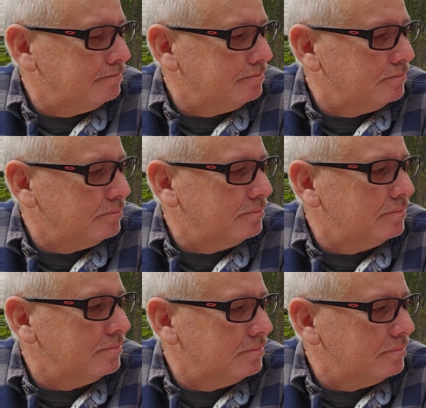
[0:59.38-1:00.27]

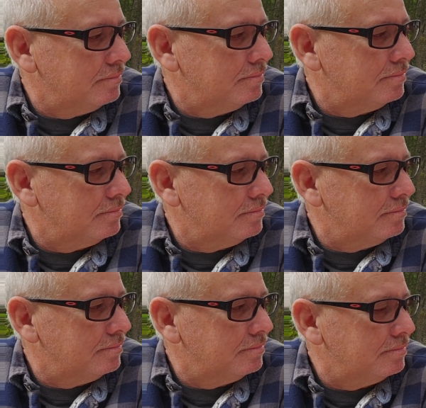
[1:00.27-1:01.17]

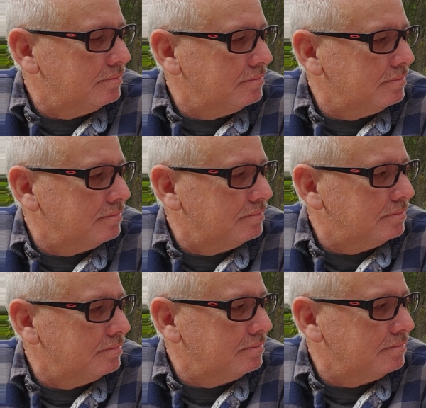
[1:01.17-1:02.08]

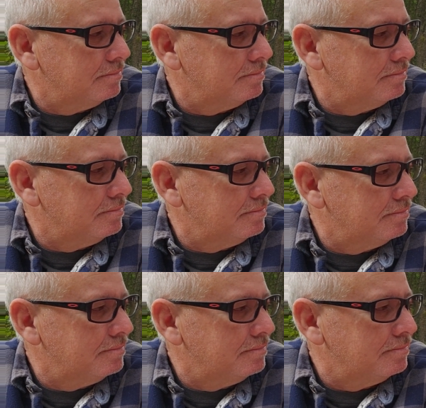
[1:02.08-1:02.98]

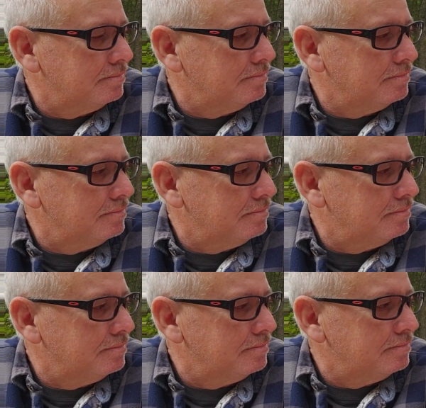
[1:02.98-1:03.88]
This person isn't speaking.